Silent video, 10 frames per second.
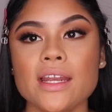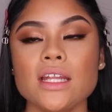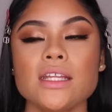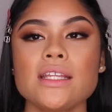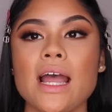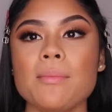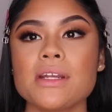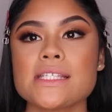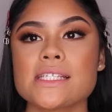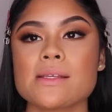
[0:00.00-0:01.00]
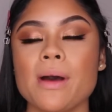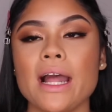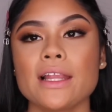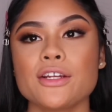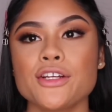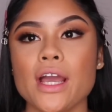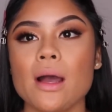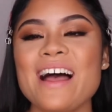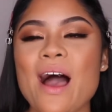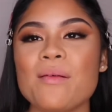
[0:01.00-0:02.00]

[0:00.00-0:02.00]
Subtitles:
I did that, I'm going to take some highlighter now.